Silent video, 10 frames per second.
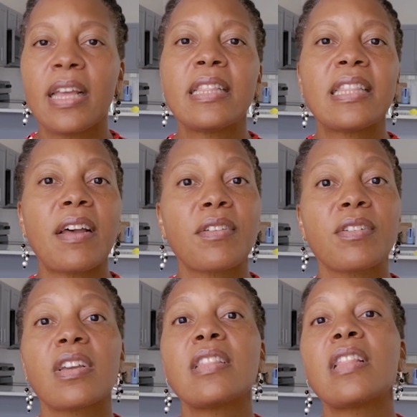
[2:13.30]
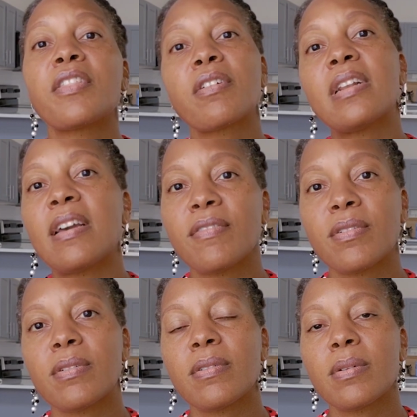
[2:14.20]
Now there's another
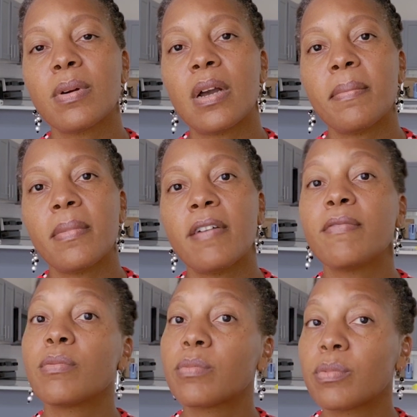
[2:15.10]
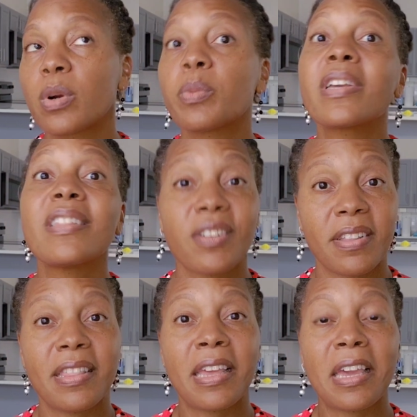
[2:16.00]
level of where we can
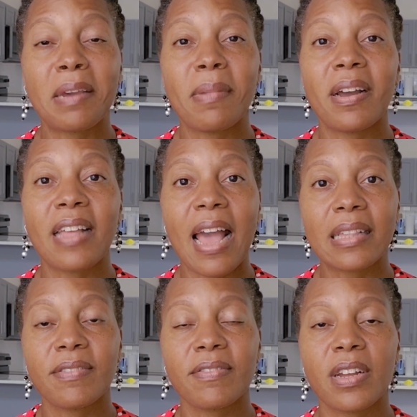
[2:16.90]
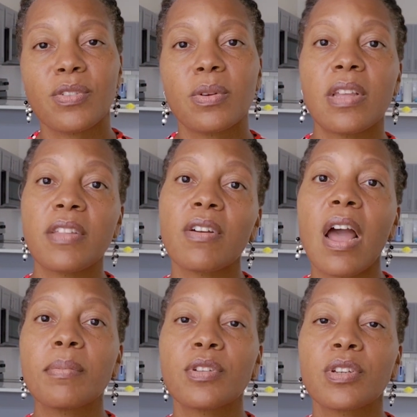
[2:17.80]
start thinking about active rest. So another
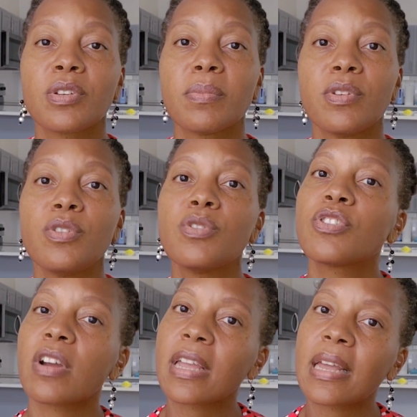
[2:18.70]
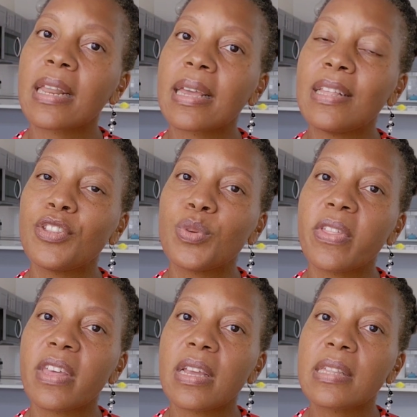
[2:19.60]
option could be you start getting into
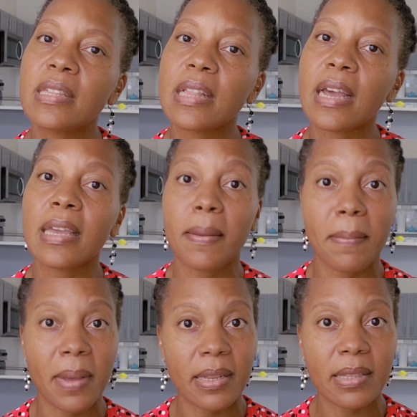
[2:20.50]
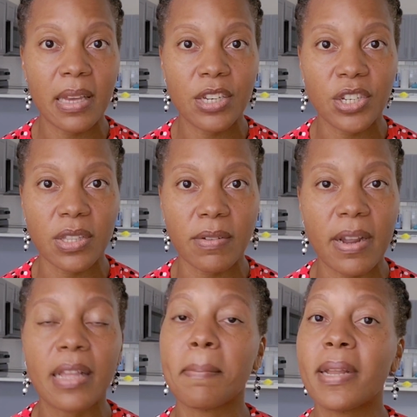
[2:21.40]
things like meditation,
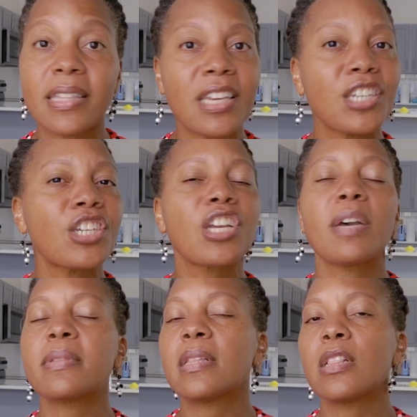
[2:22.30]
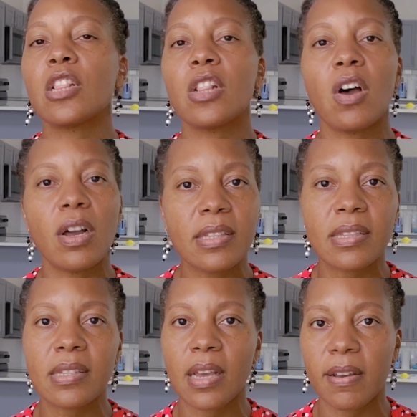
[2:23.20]
right? And meditation comes in
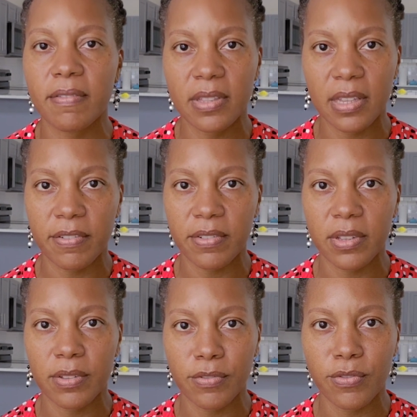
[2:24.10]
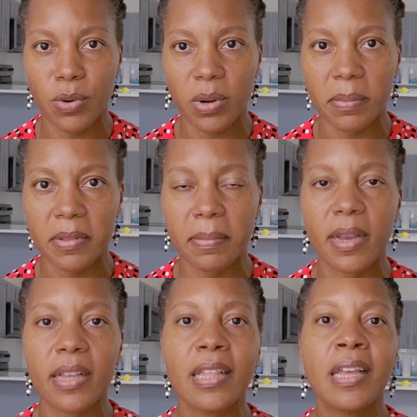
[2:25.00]
lots of different forms.
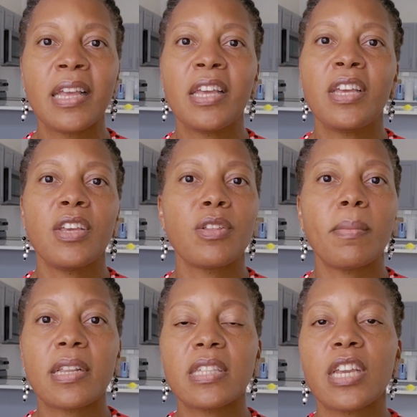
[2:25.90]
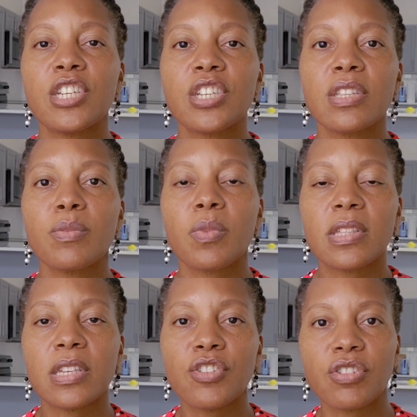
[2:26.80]
But meditation,
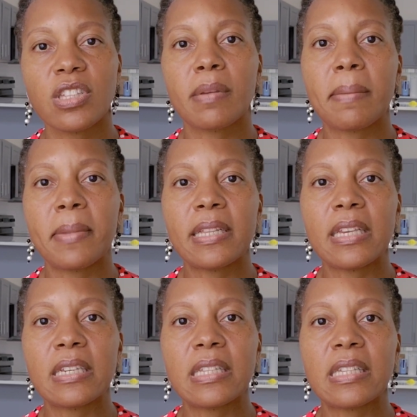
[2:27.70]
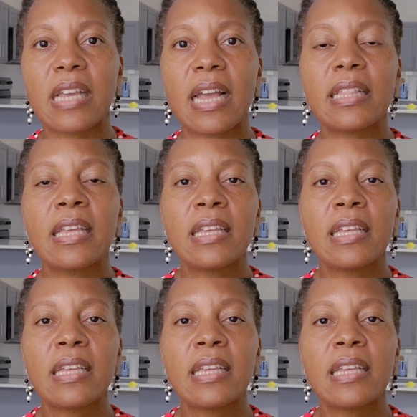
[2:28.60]
what's interesting about meditation is that